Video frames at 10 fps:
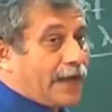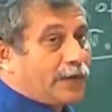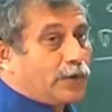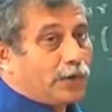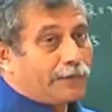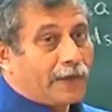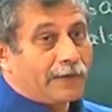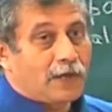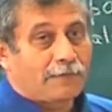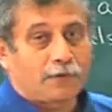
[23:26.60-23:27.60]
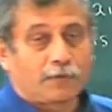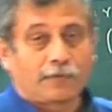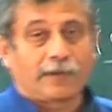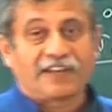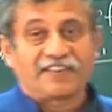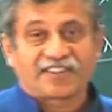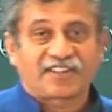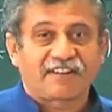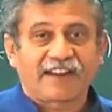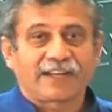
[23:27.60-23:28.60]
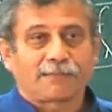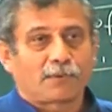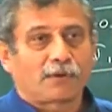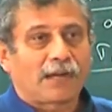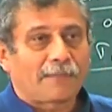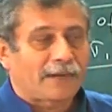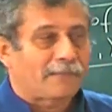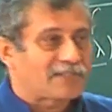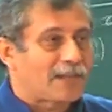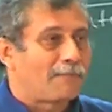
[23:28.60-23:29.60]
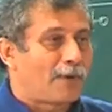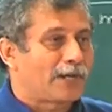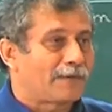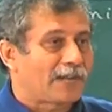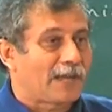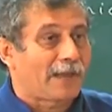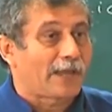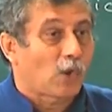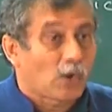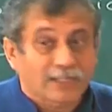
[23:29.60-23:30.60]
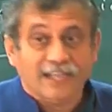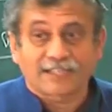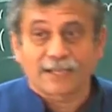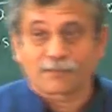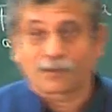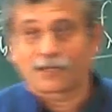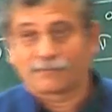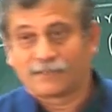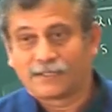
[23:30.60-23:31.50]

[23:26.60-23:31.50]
I don't know if any of you are interested in writing program. At some point of time, I wrote the SCF program.